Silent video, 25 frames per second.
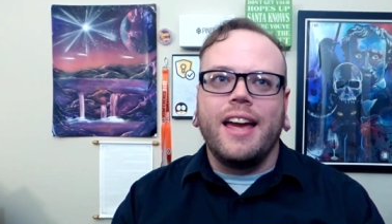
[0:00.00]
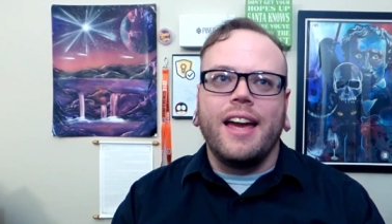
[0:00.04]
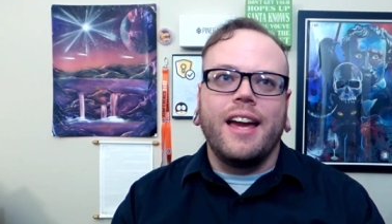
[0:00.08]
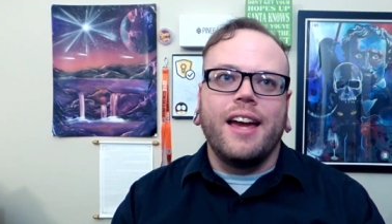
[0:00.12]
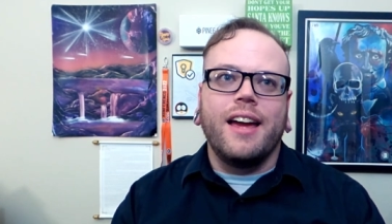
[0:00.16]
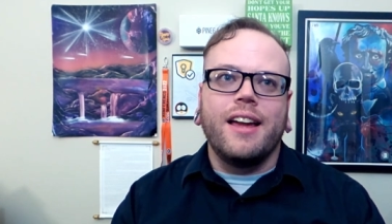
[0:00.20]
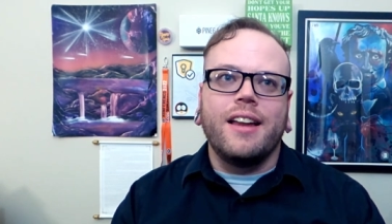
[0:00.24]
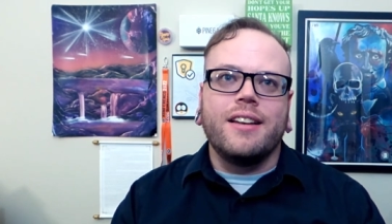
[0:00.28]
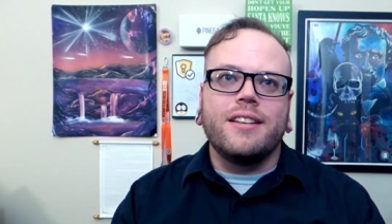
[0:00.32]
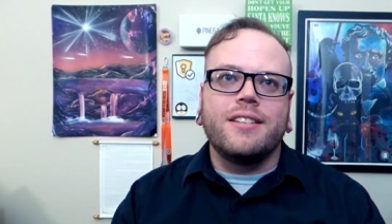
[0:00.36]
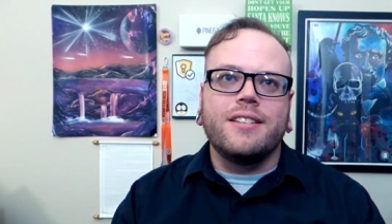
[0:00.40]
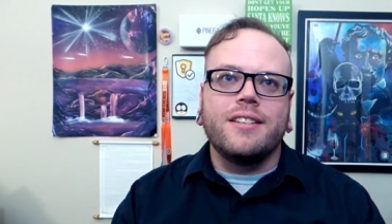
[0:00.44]

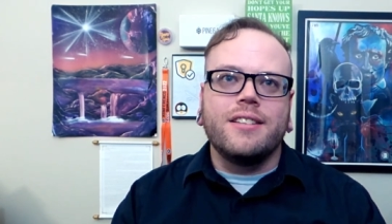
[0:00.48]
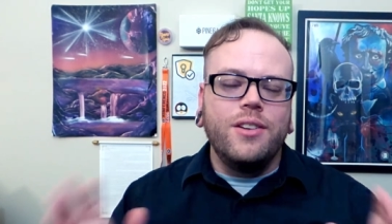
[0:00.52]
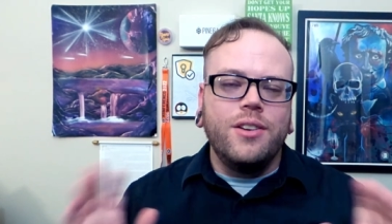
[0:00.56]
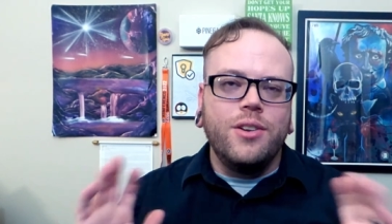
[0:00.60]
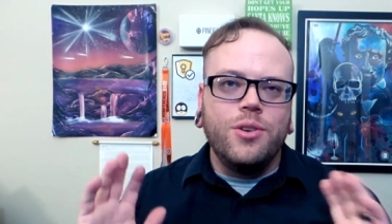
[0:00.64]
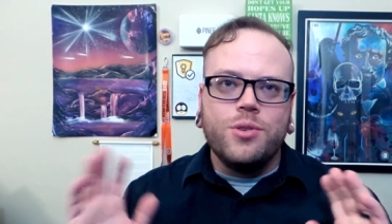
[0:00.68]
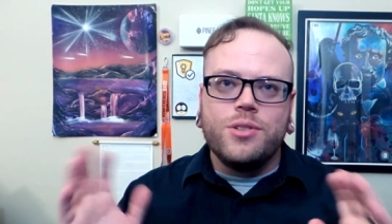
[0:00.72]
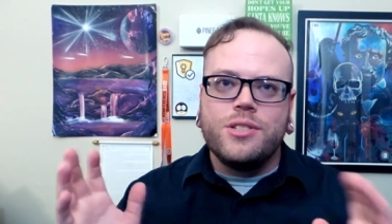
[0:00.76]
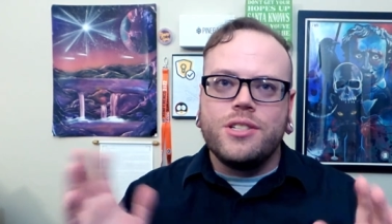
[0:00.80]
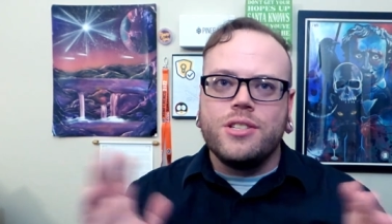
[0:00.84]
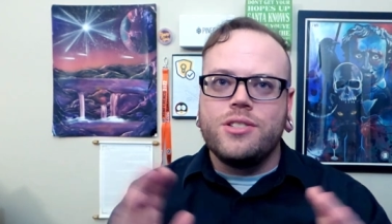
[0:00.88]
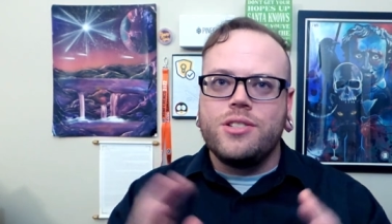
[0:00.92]
and
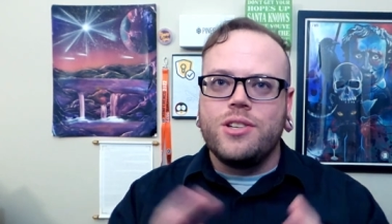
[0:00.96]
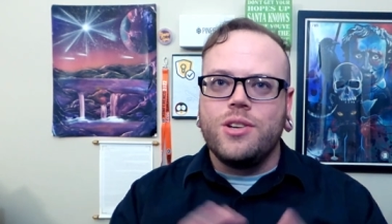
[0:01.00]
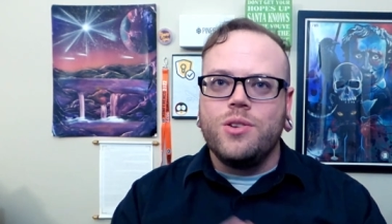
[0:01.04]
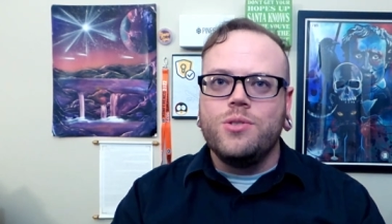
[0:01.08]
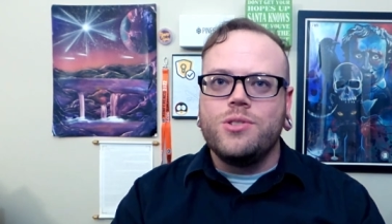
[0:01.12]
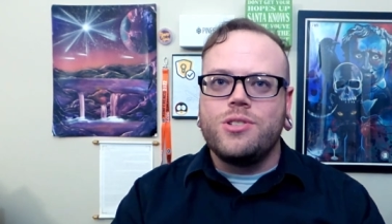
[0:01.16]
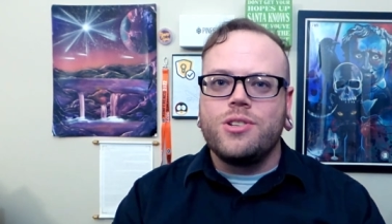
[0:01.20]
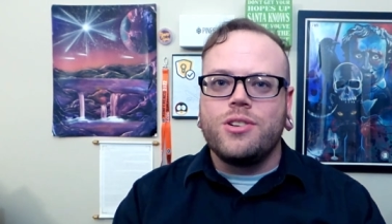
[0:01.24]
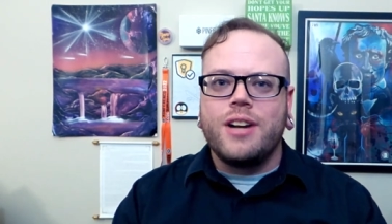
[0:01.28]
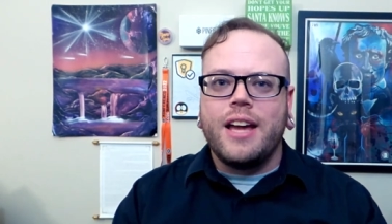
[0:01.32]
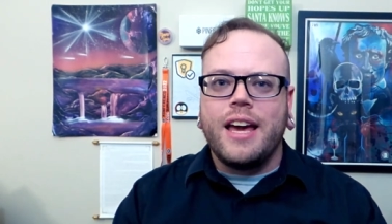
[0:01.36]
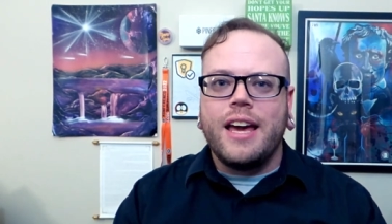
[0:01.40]
uses
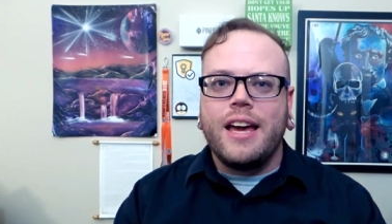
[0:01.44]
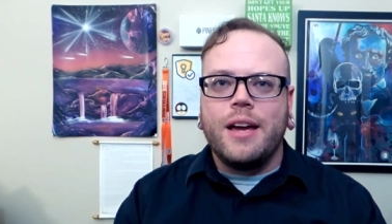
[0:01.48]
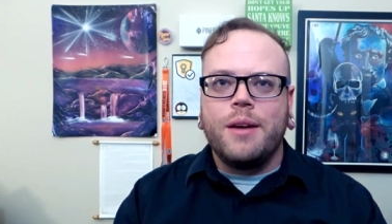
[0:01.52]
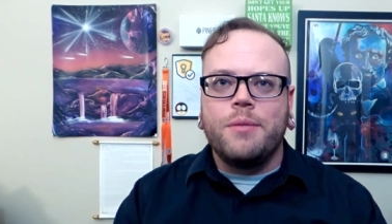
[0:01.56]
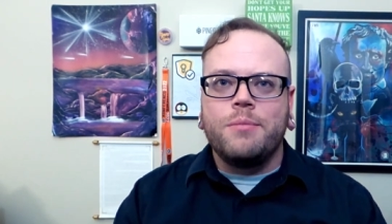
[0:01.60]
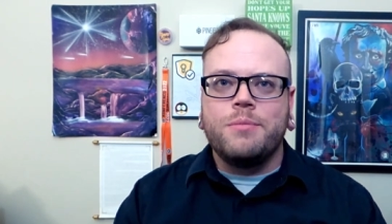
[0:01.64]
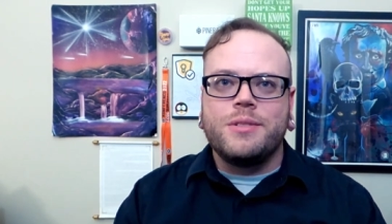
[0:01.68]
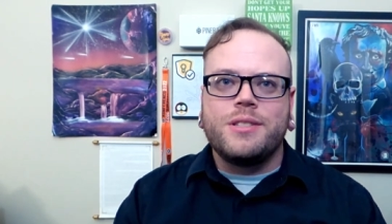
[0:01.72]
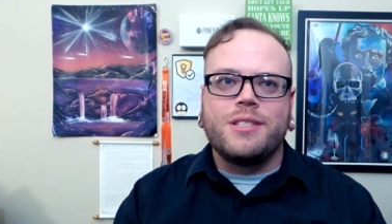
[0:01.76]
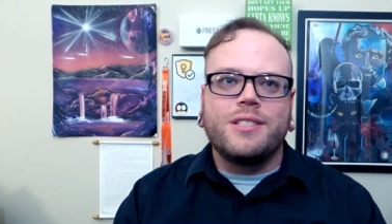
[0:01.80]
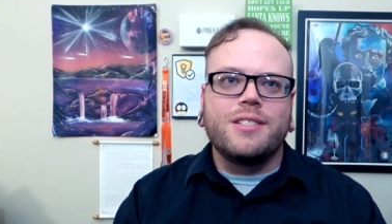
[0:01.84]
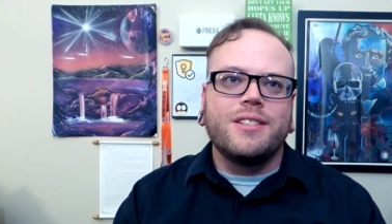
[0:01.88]

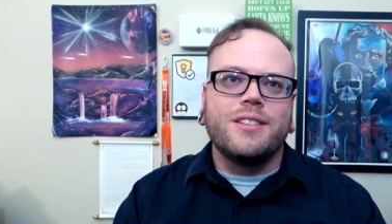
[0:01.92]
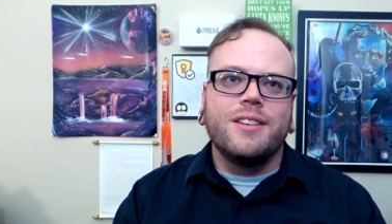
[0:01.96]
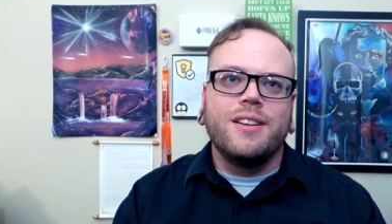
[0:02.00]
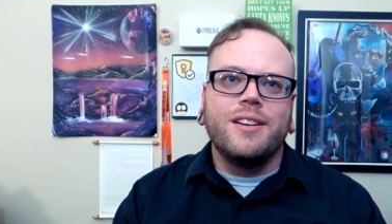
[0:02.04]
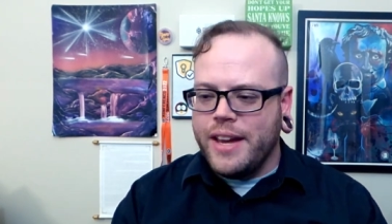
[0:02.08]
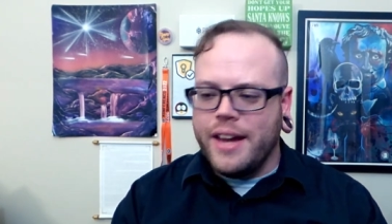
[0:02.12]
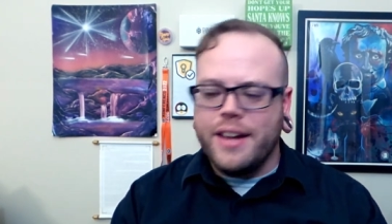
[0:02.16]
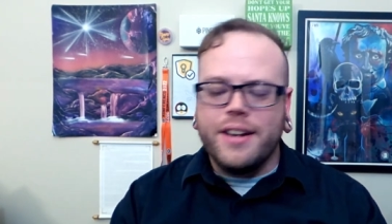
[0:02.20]
usernames